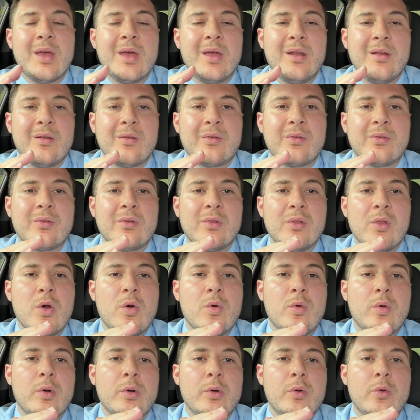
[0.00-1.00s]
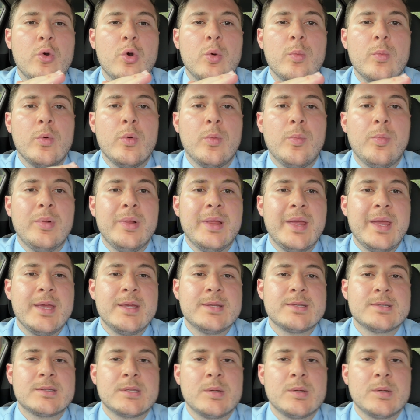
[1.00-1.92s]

at a slower normal pace,